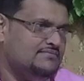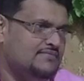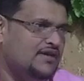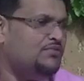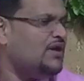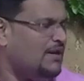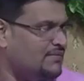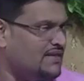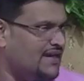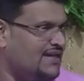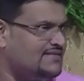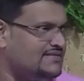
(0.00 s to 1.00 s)
It would have been
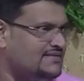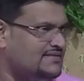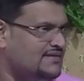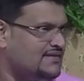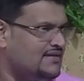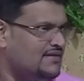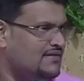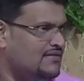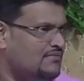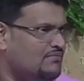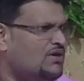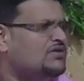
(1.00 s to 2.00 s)
nice.
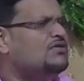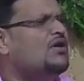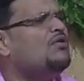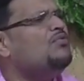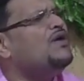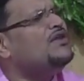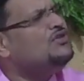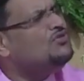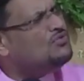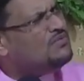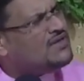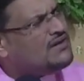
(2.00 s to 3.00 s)
But now when you
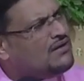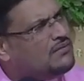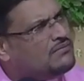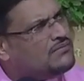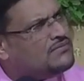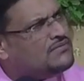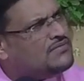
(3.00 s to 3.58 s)
become